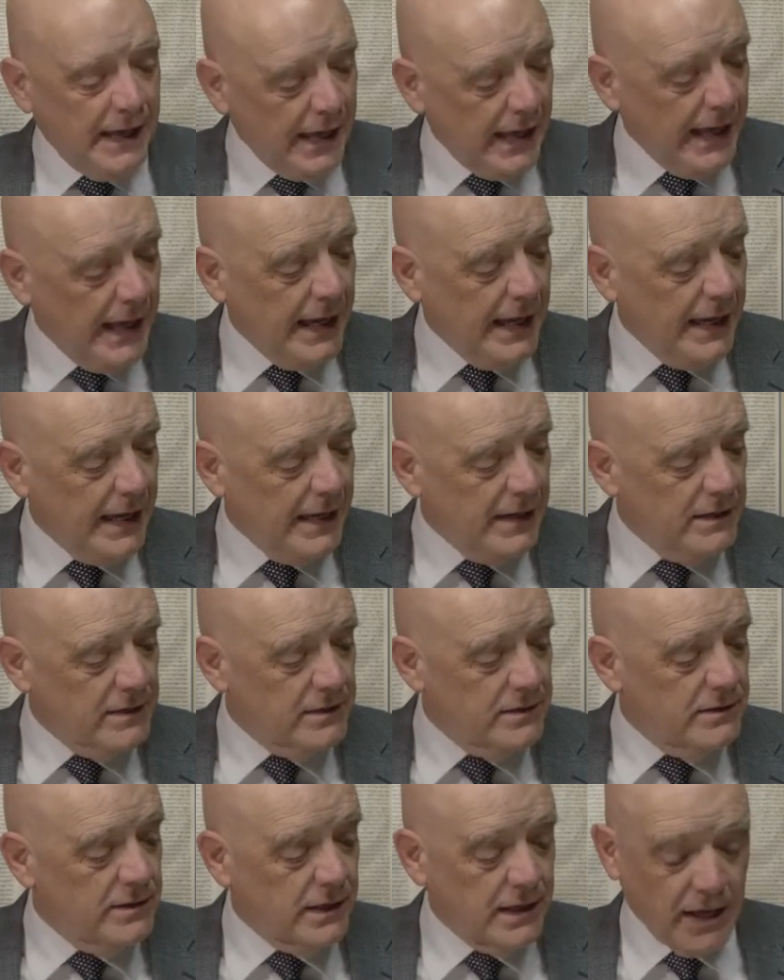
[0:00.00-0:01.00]

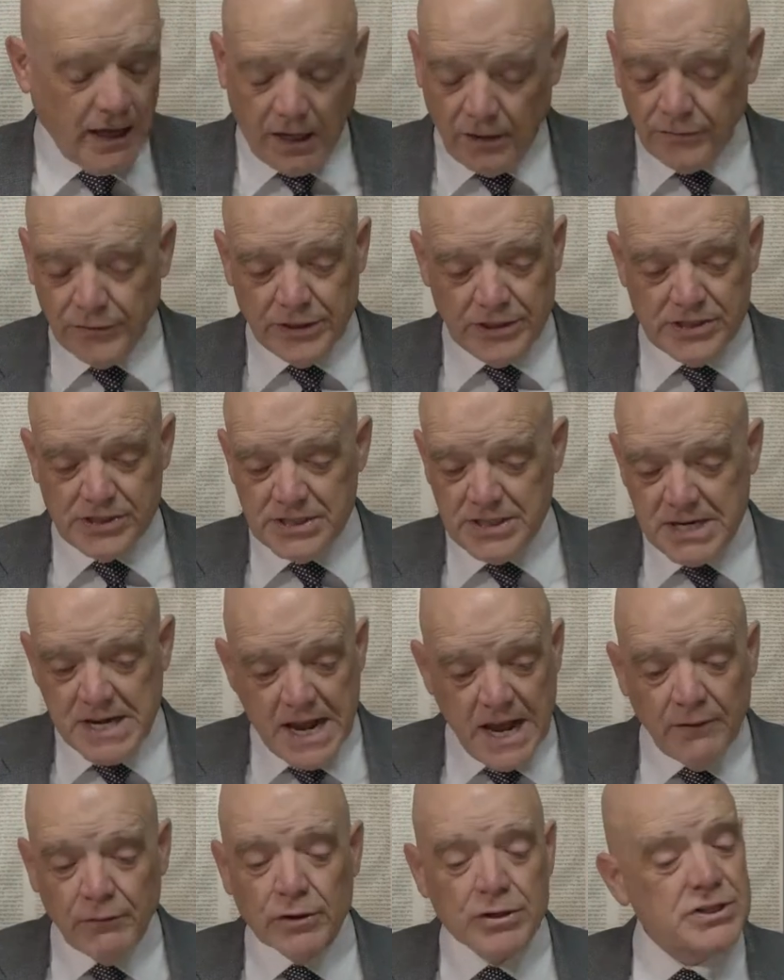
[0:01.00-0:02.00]
And the Calvinist
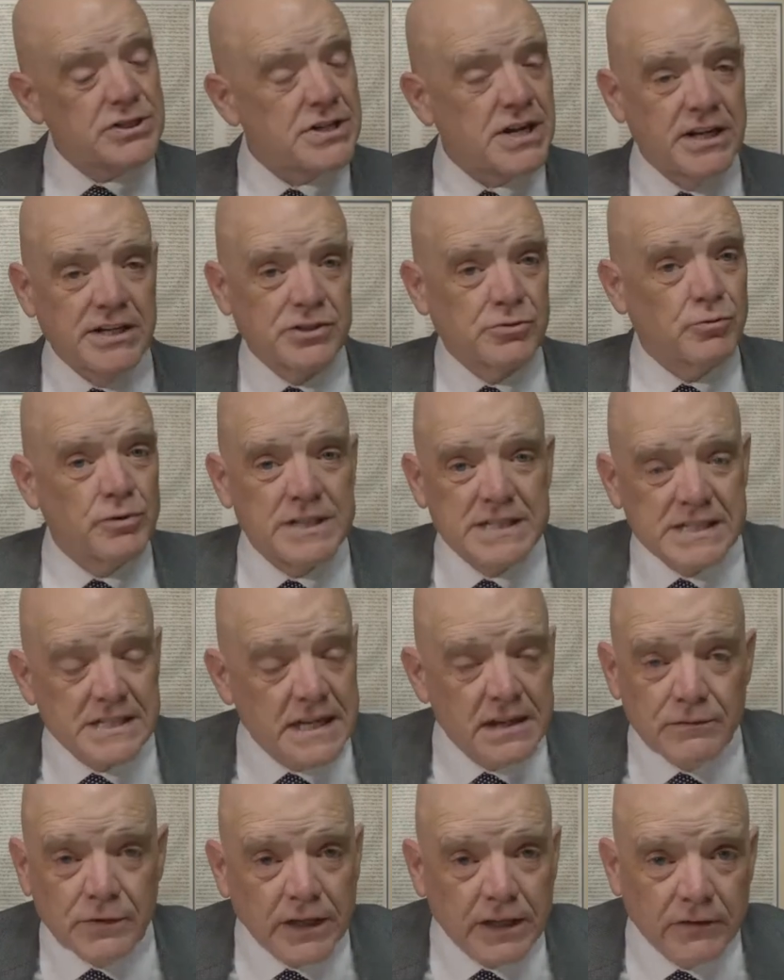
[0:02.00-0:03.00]
never says
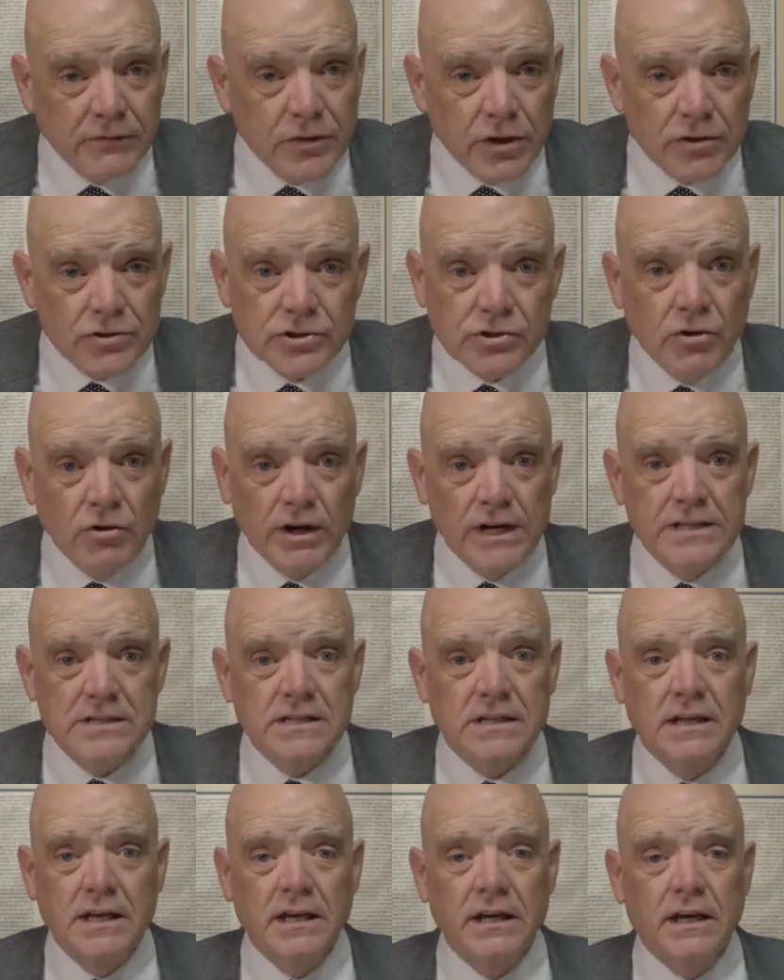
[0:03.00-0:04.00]
receiving of those grace
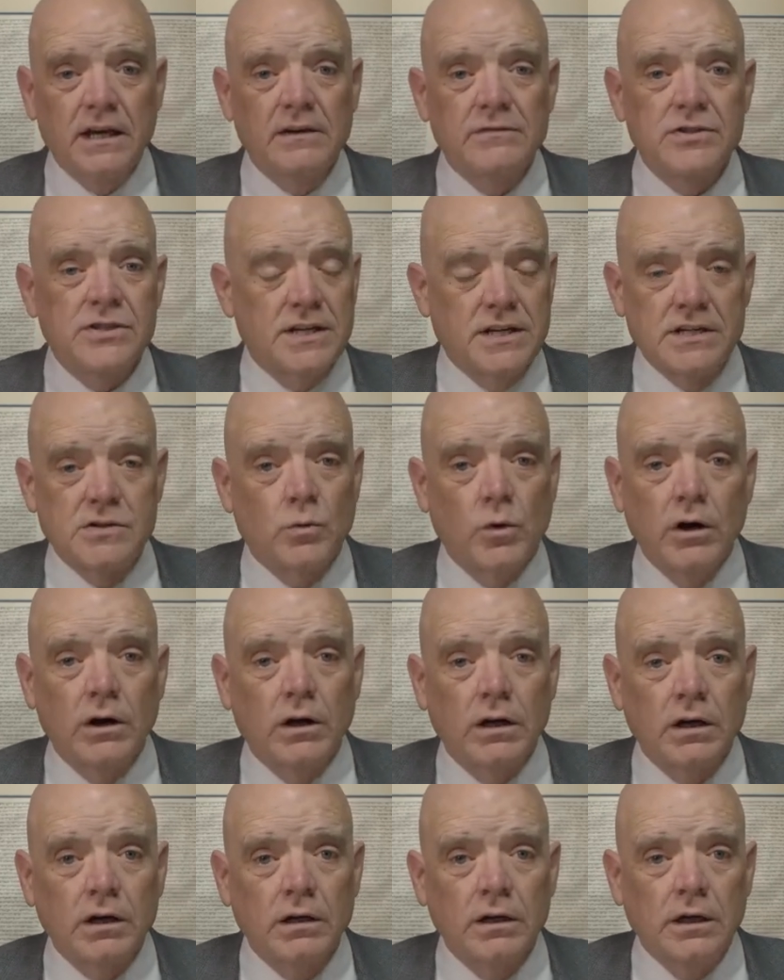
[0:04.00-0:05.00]
gifts is
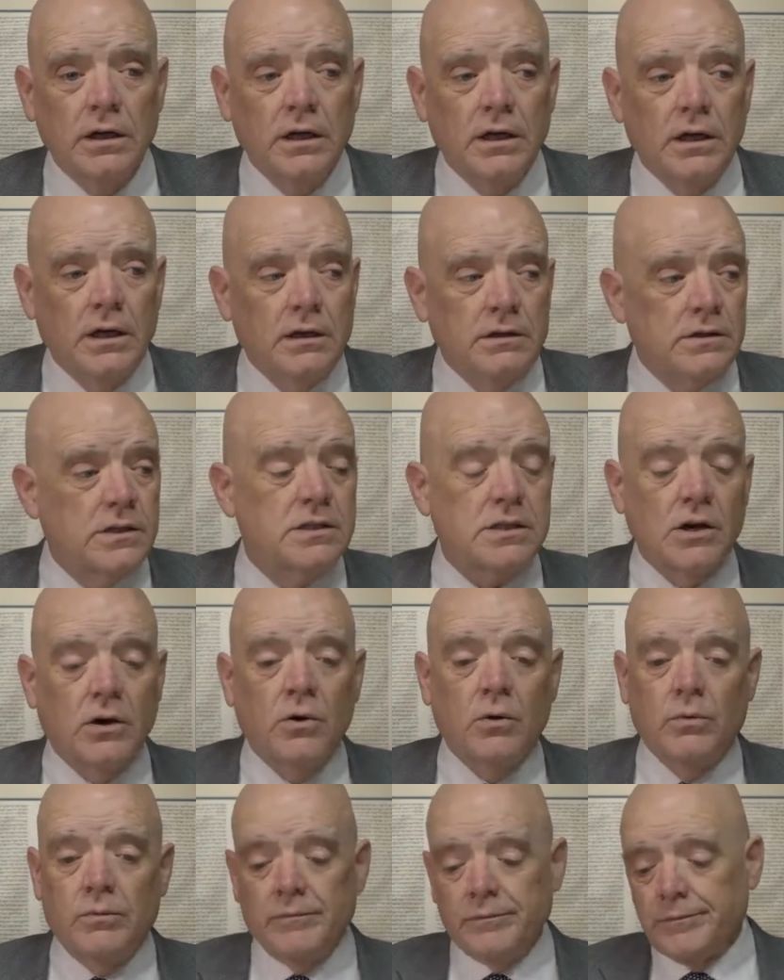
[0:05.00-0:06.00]
work.
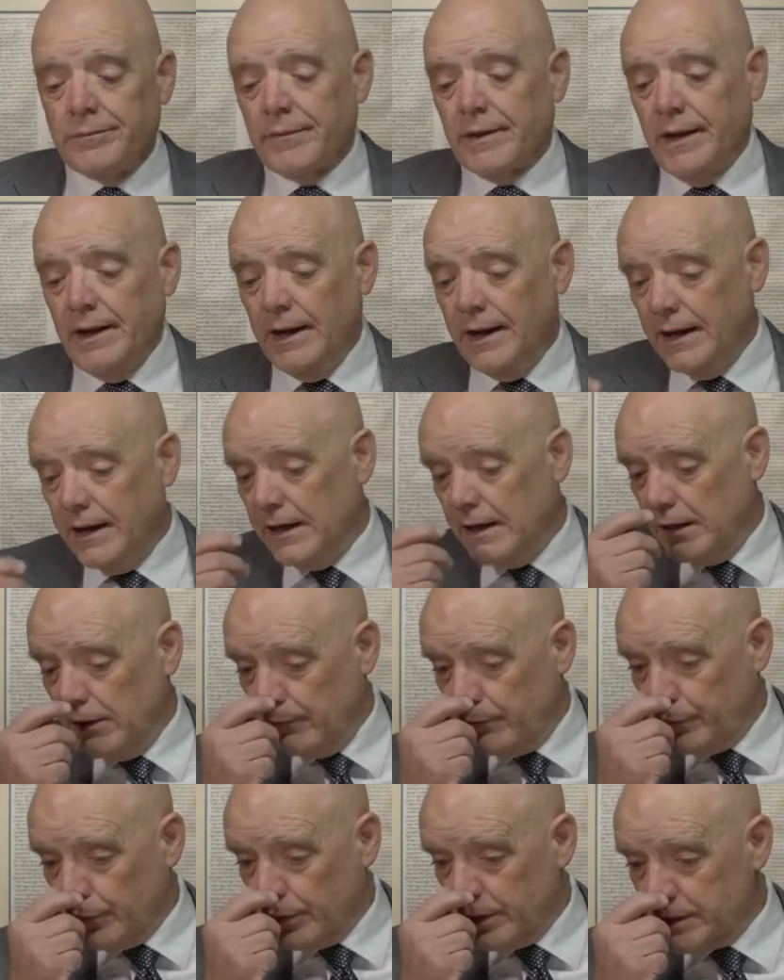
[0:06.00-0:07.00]
So, uh,
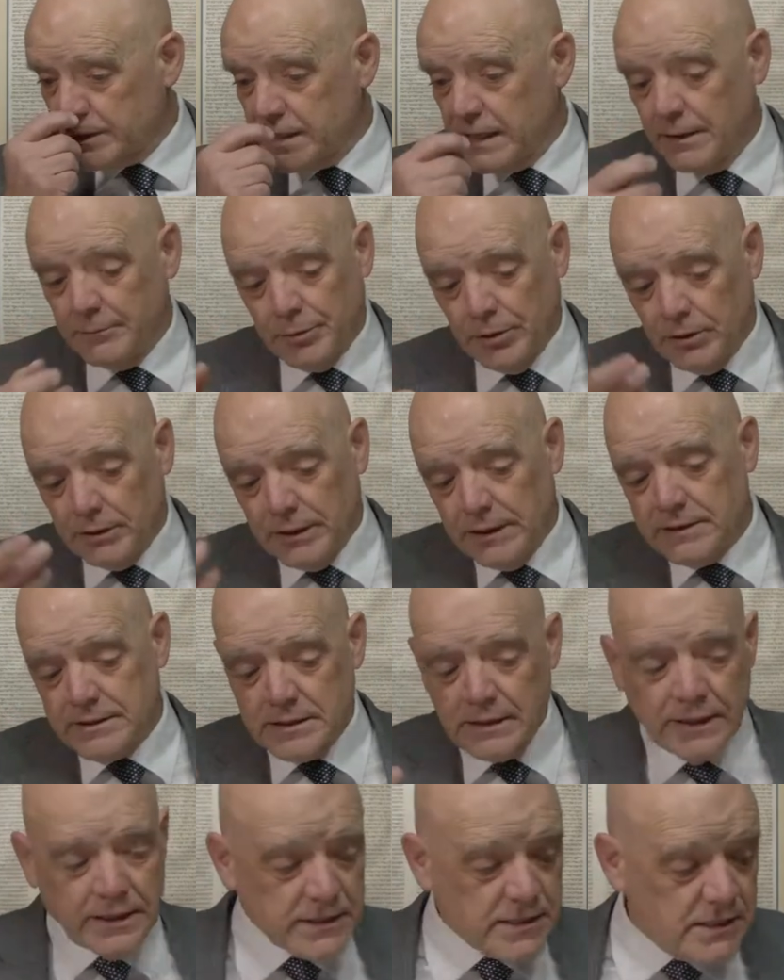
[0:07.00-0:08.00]
for example, let's
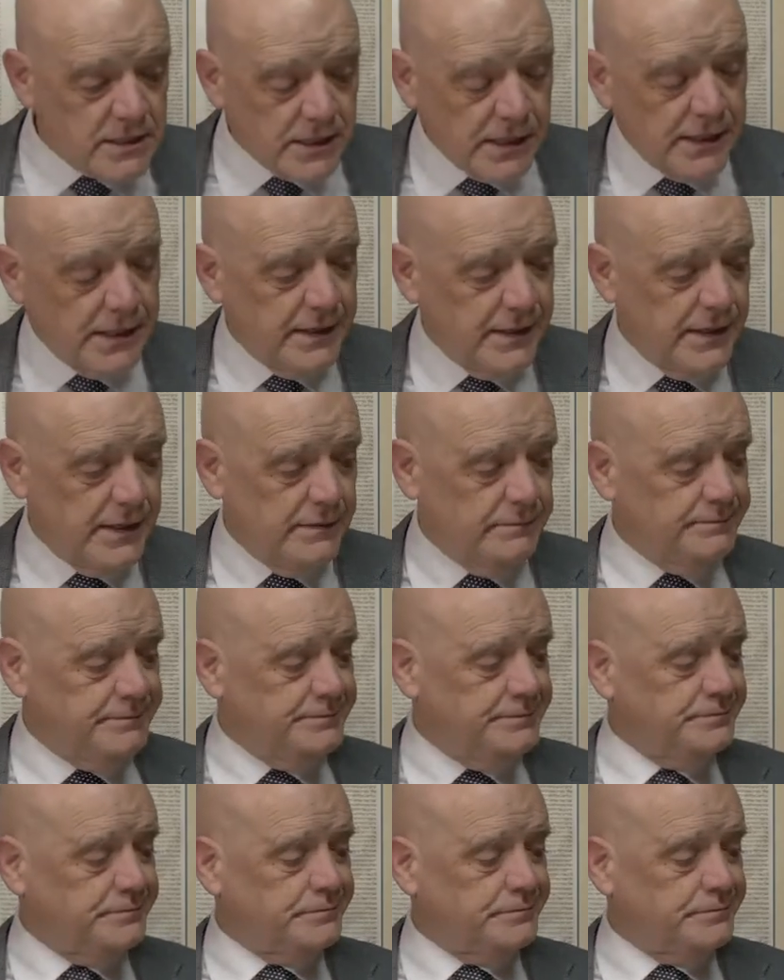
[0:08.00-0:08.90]
let's say, um,